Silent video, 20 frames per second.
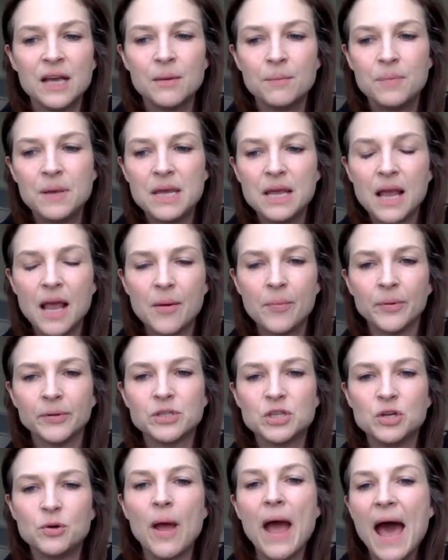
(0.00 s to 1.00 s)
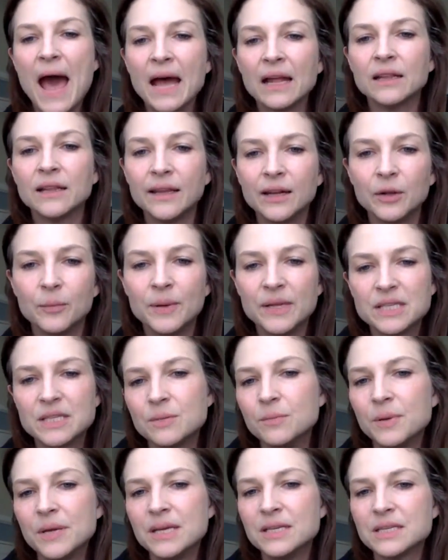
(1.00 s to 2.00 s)
being able to add little bits
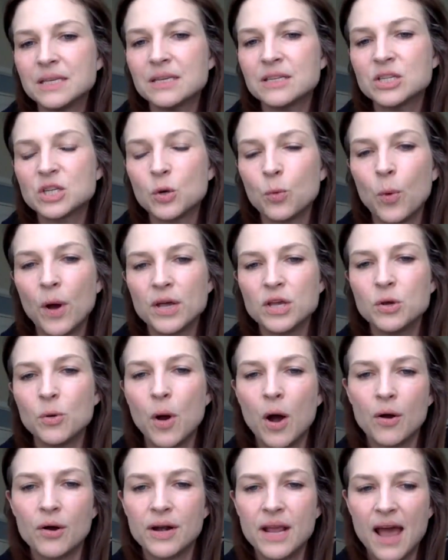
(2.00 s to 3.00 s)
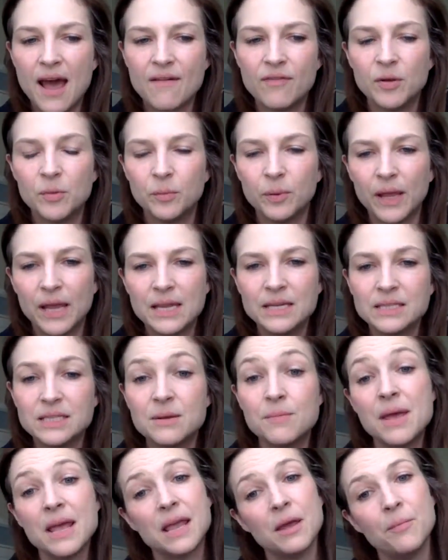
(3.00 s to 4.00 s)
and pieces to what you already have in place to
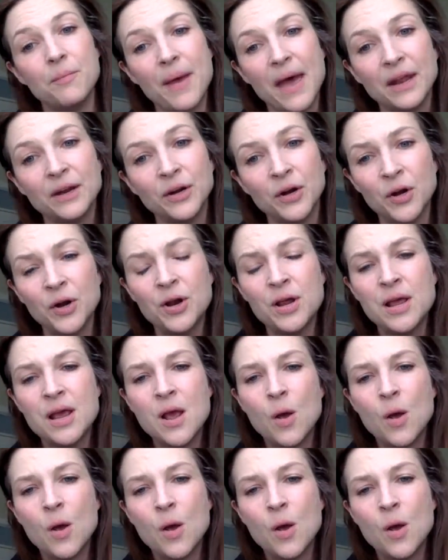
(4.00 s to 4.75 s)
make it better